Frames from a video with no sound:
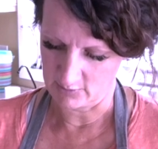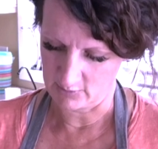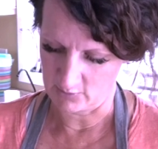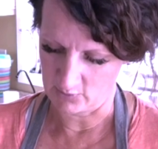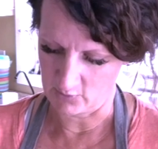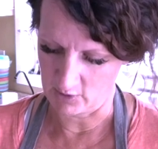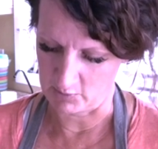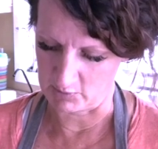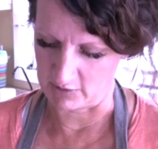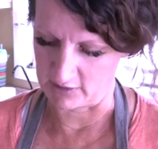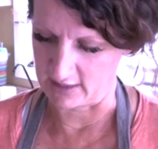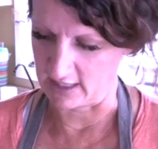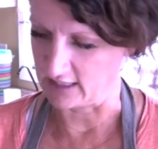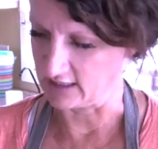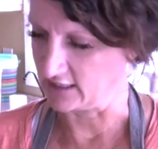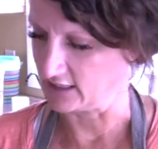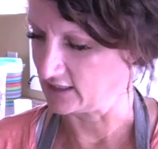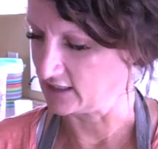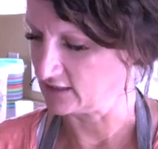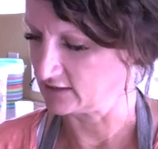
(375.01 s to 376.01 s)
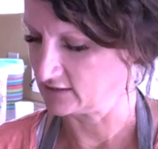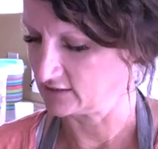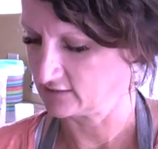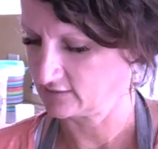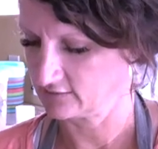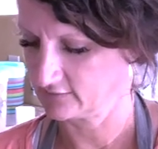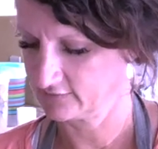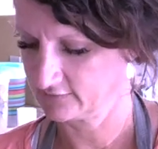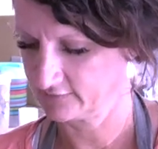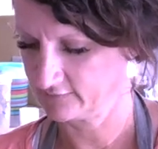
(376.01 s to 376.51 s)
Where would that get us?
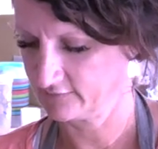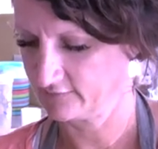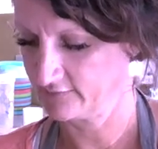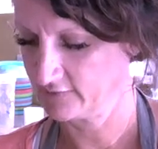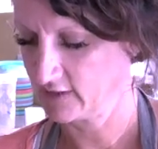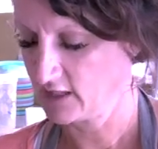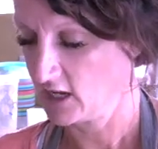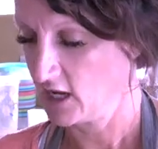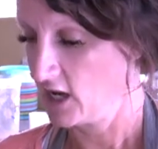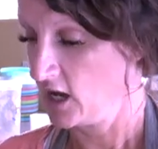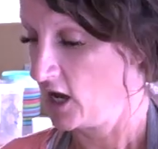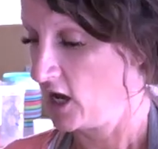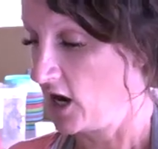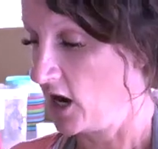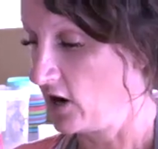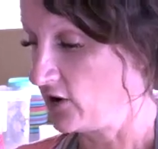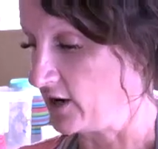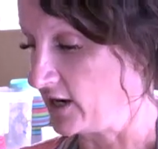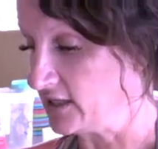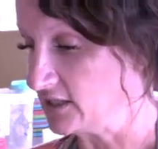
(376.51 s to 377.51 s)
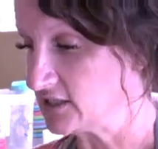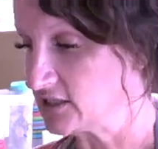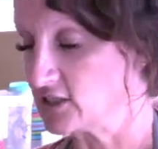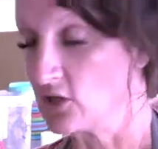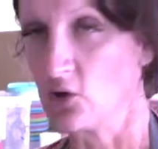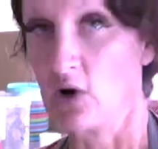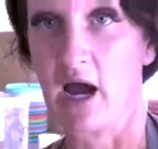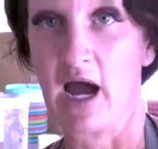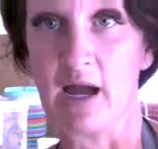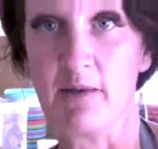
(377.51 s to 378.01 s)
All right,
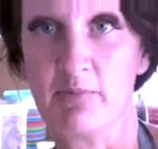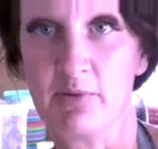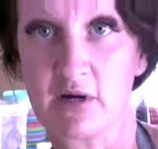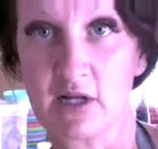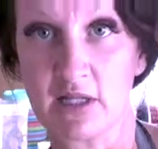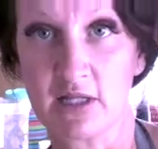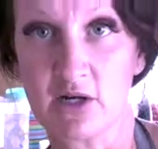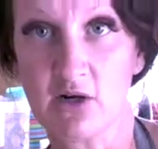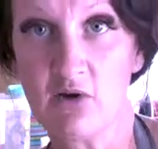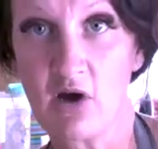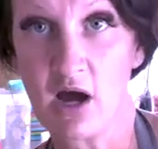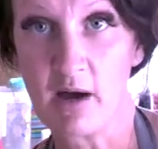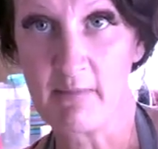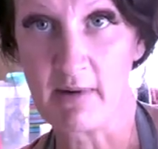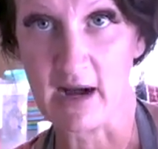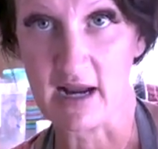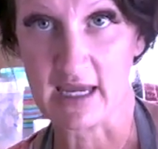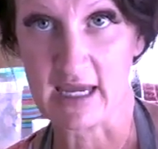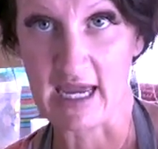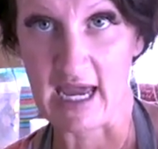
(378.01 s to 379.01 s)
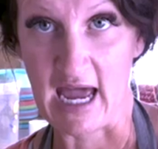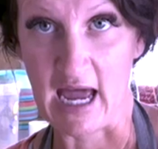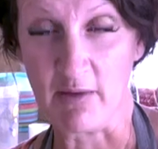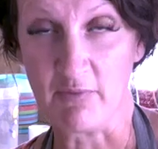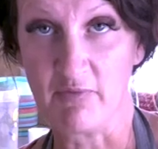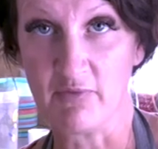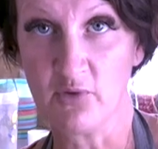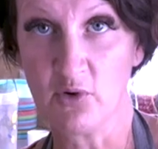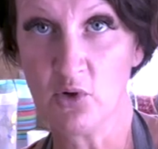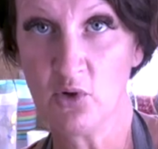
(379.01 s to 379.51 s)
so I put about a
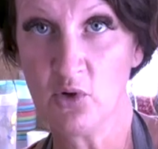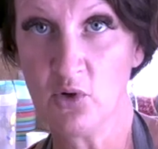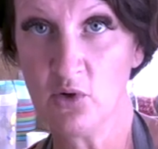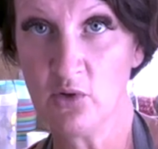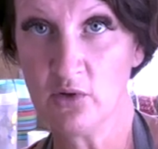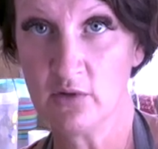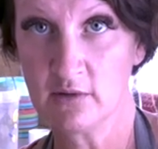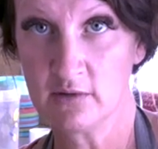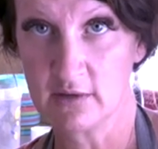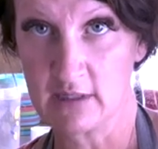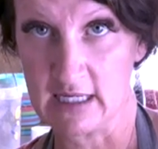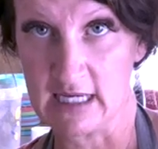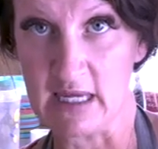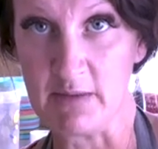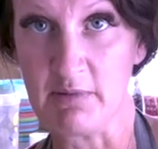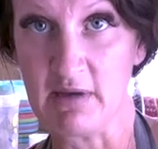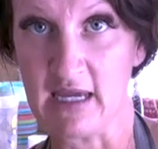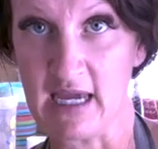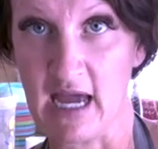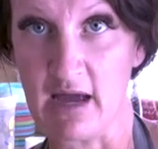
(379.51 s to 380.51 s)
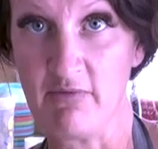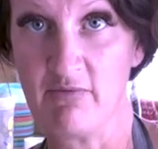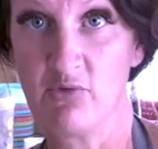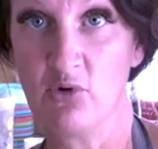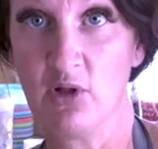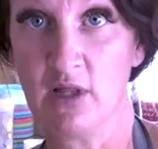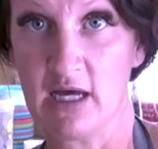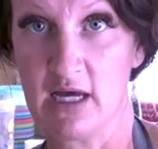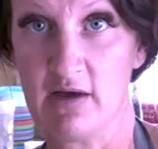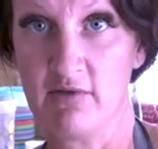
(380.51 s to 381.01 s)
capful, heaping
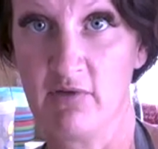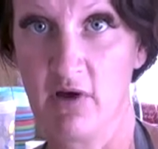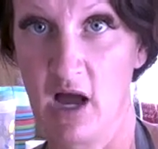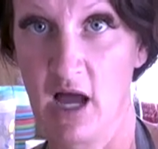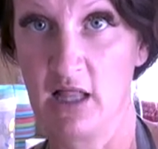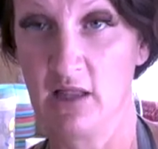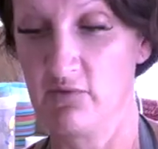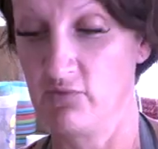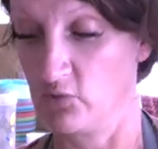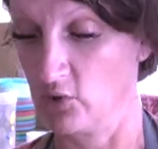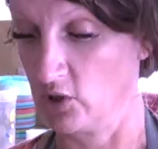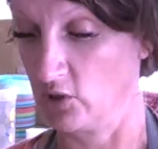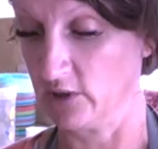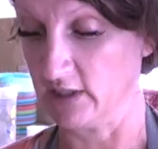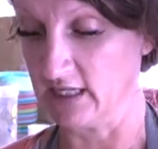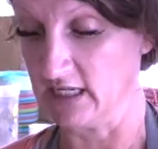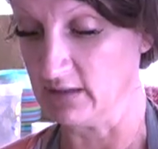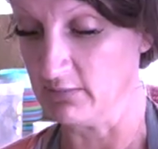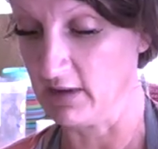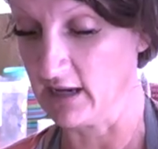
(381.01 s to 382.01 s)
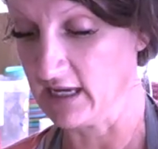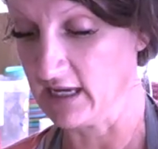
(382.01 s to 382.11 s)
capful of olive oil in my